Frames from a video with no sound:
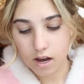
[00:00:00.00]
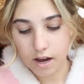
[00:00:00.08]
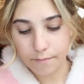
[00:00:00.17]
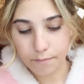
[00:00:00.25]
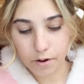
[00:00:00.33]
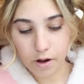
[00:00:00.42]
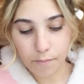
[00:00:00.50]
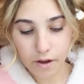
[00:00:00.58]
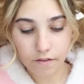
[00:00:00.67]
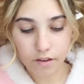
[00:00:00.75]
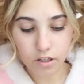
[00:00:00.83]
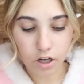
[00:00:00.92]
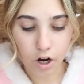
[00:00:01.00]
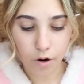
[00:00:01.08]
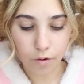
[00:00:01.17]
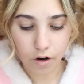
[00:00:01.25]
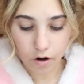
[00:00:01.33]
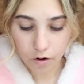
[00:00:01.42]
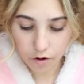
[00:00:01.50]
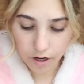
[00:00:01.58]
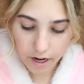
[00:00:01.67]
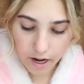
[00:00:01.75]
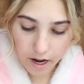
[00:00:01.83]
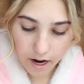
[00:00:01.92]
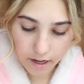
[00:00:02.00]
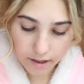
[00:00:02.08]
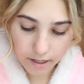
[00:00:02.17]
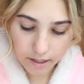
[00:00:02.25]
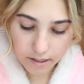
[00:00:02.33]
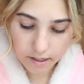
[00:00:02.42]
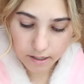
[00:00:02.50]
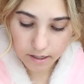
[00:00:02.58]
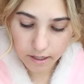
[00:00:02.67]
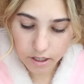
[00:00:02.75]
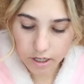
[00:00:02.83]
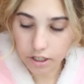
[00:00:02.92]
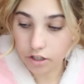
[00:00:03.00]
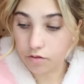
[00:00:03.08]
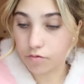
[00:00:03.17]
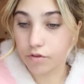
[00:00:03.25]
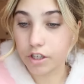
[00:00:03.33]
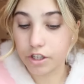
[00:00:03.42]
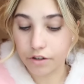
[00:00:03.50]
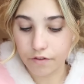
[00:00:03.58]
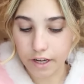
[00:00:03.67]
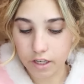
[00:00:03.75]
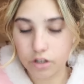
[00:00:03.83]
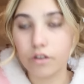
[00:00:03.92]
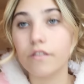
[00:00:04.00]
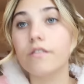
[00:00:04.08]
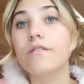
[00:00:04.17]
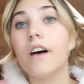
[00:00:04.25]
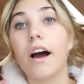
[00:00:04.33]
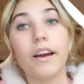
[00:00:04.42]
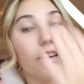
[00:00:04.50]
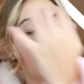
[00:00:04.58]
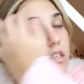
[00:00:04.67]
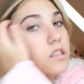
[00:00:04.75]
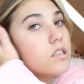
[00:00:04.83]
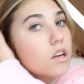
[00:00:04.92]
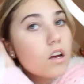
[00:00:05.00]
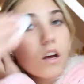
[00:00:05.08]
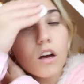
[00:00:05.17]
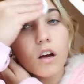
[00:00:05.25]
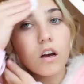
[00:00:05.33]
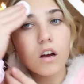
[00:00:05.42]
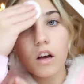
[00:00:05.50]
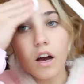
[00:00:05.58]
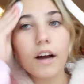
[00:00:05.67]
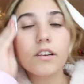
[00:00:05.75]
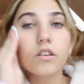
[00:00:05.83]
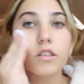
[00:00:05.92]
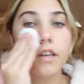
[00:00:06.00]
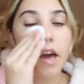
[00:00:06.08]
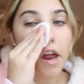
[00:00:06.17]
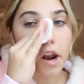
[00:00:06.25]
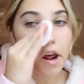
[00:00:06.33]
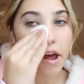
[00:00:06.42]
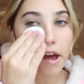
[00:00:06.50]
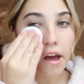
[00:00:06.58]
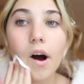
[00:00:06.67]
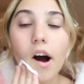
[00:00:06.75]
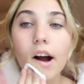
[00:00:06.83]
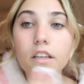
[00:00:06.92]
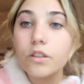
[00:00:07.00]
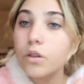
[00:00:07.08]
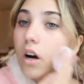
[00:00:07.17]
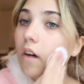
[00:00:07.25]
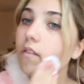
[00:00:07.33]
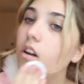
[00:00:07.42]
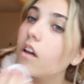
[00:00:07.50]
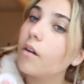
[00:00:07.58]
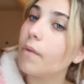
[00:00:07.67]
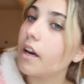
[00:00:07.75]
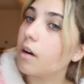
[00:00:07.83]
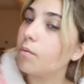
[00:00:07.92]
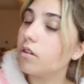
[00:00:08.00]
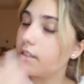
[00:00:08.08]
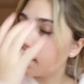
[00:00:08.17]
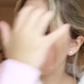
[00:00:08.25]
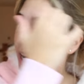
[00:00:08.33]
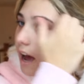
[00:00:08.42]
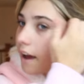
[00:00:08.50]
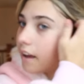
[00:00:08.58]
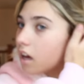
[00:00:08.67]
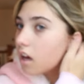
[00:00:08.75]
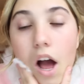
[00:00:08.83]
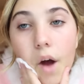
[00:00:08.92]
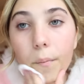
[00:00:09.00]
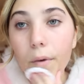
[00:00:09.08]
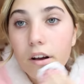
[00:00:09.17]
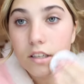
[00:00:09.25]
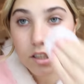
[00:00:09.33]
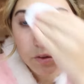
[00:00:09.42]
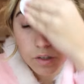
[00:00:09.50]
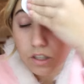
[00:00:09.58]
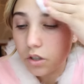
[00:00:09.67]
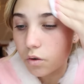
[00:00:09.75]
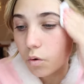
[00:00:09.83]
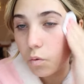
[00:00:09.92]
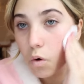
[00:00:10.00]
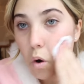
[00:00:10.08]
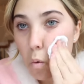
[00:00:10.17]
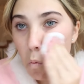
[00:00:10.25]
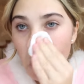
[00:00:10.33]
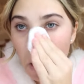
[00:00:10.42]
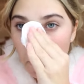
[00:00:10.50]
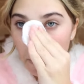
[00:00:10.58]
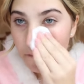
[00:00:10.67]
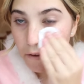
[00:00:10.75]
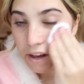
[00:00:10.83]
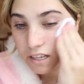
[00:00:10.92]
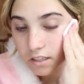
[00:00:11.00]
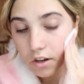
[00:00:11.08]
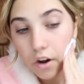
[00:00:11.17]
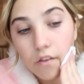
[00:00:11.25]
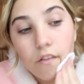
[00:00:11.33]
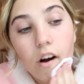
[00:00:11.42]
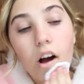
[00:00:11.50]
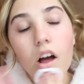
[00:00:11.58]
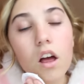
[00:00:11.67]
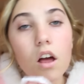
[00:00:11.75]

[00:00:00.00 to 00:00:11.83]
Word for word: and put a bit of the toner on it, and this literally just rejuvenates your face and your skin. But I do not have any makeup on today, but I still need to wipe my face over.